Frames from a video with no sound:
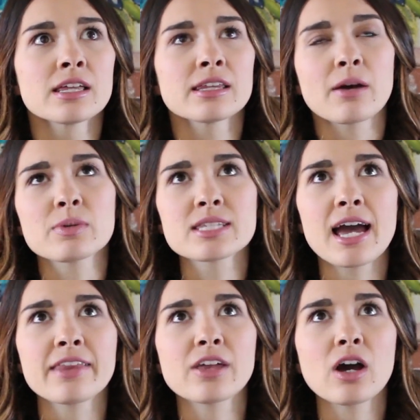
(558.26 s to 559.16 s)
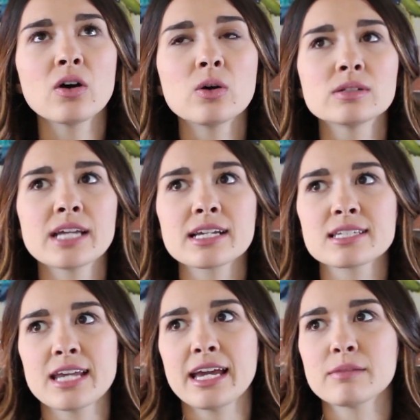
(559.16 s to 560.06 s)
That was that whole
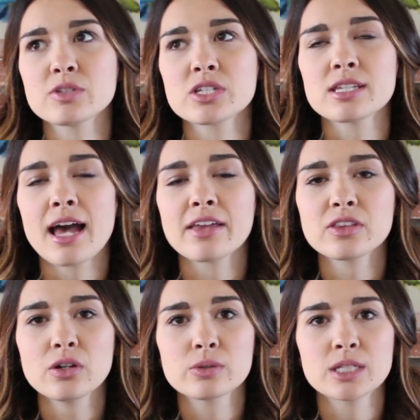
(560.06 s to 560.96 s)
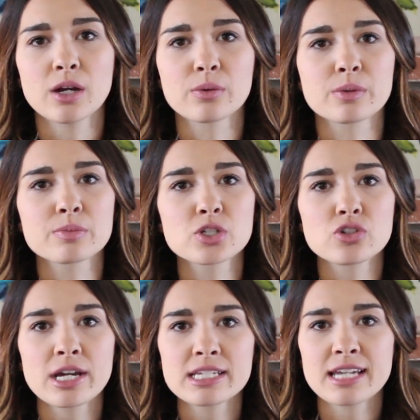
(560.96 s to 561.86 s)
next day. I'm just at the hotel room,
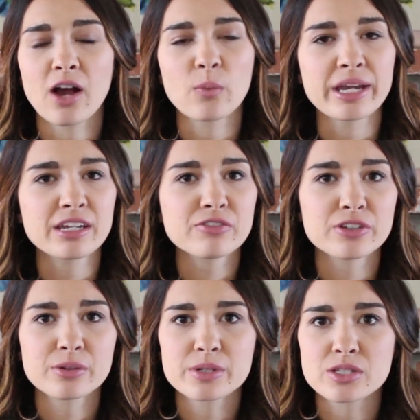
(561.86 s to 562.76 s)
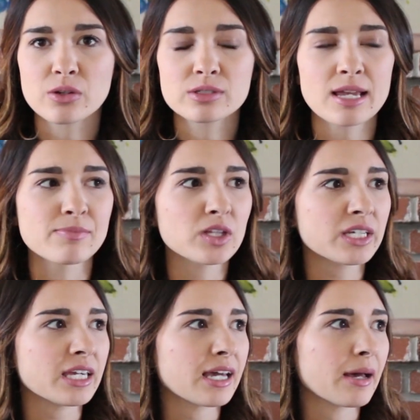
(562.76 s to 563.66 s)
stressed out, waiting for the results. I'm
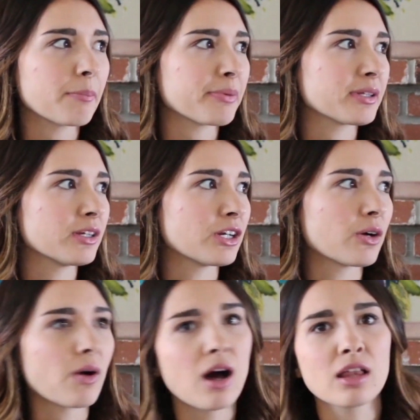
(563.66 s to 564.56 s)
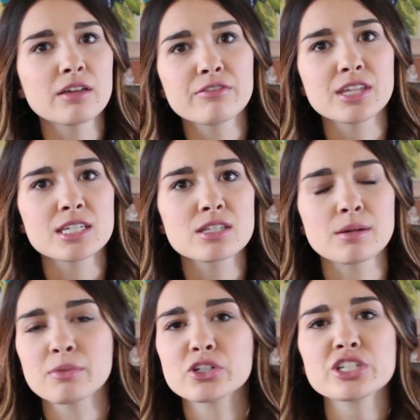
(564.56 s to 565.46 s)
looking up, you know, all of these
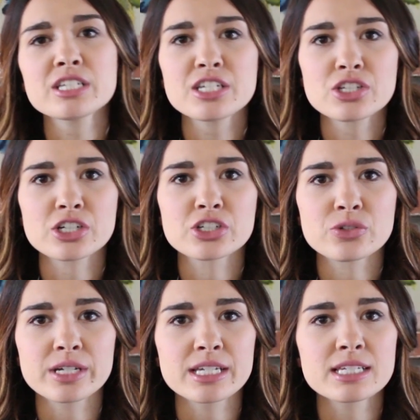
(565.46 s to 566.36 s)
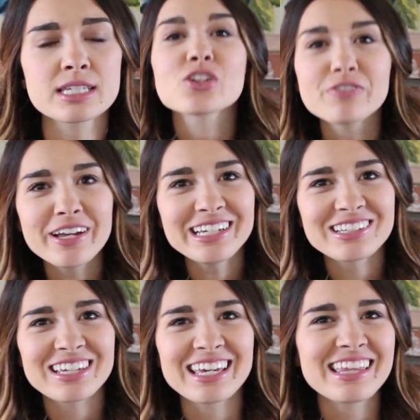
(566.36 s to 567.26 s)
emergency surgeries. So
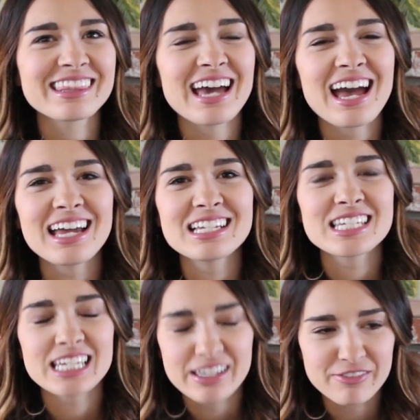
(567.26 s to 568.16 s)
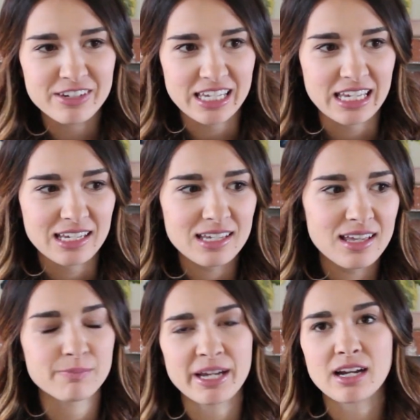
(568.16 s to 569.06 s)
finally, that evening,
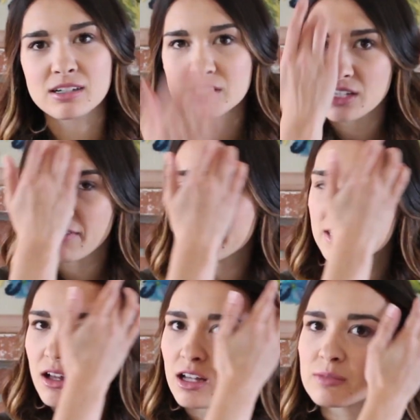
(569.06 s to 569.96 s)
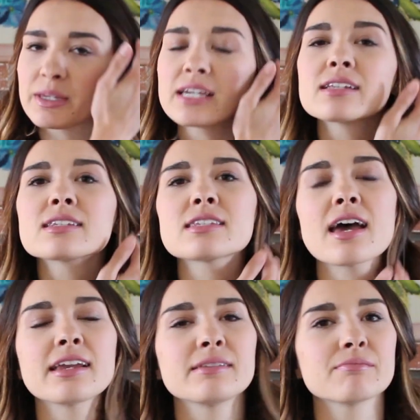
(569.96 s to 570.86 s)
my doctor's office called me and
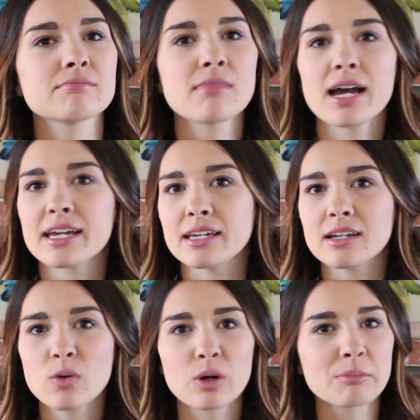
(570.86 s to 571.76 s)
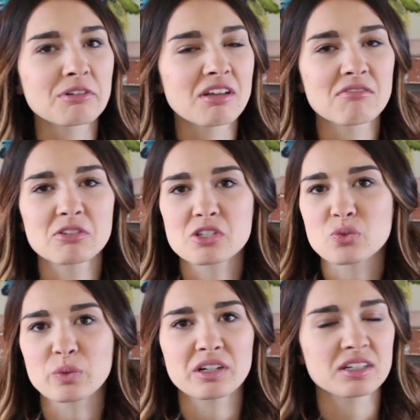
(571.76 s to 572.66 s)
said my hormone
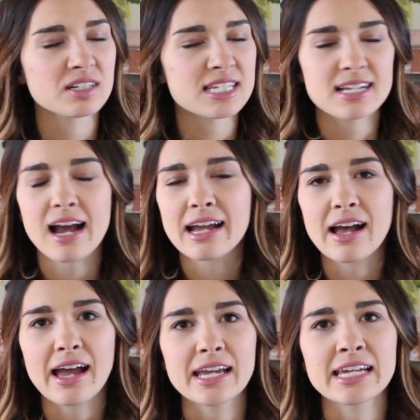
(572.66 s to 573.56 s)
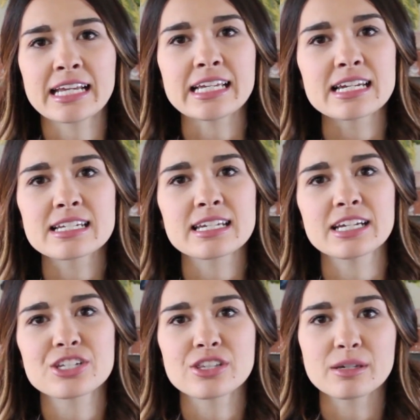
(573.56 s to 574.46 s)
levels were sky high, and I needed to
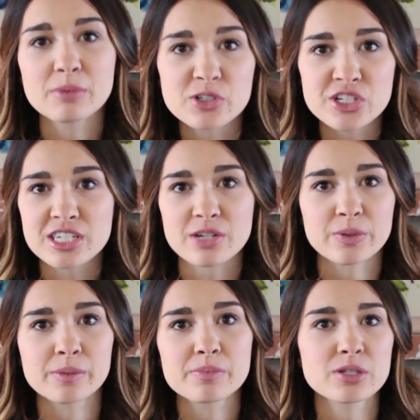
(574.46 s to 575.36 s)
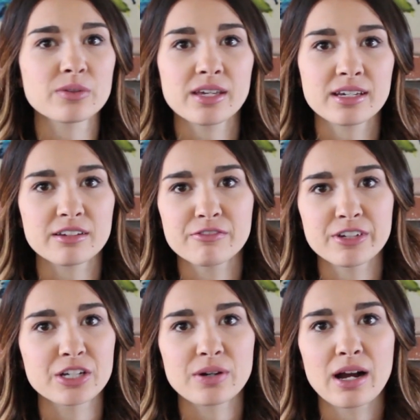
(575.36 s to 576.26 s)
get to the emergency room so they could
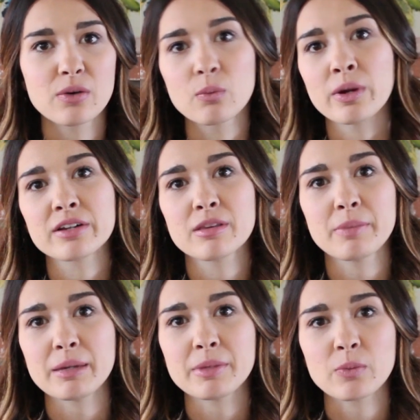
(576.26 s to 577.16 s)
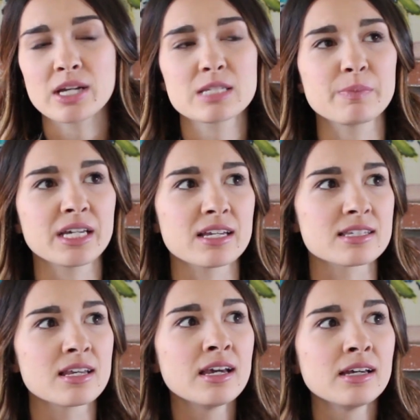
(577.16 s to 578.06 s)
figure out where the baby was, because
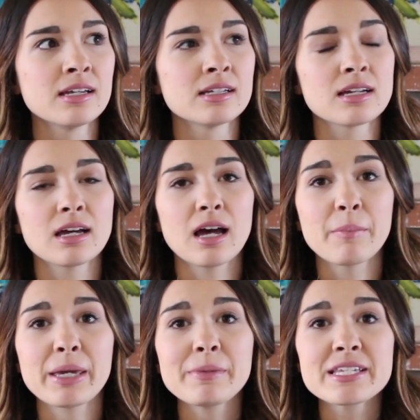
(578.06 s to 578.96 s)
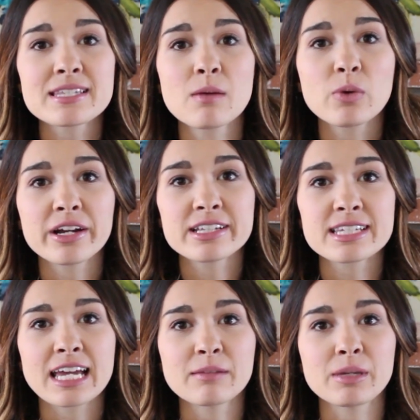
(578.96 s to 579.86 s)
a baby somewhere
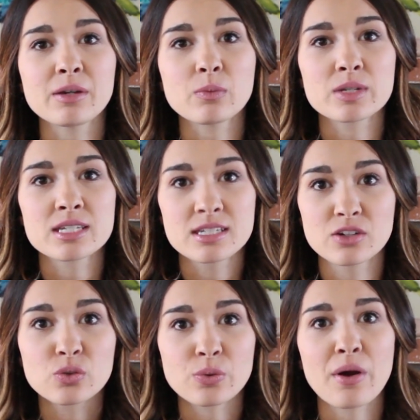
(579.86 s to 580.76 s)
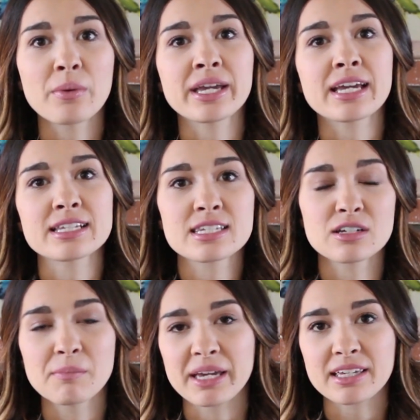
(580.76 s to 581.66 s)
inside of me was still growing and
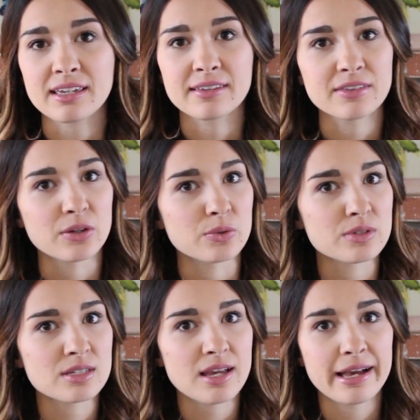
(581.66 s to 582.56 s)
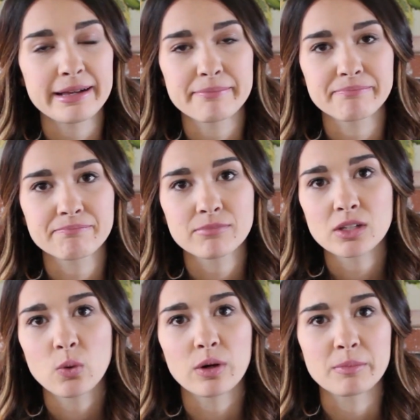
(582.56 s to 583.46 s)
still making those
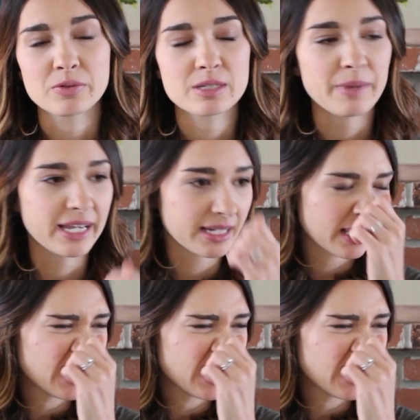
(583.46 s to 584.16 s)
hormones spike.